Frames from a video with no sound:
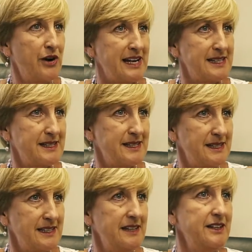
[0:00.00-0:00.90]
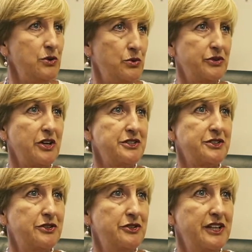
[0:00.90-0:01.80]
press in the North
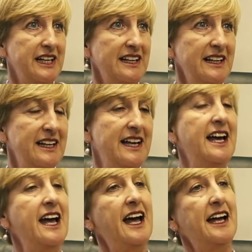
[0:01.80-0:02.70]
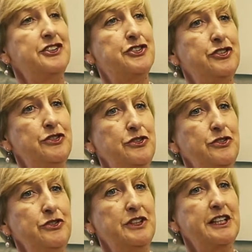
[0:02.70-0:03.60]
Coast Courier
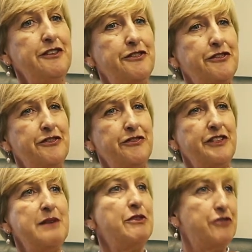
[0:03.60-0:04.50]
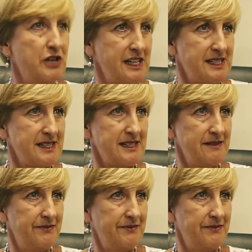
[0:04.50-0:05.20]
to give them a voice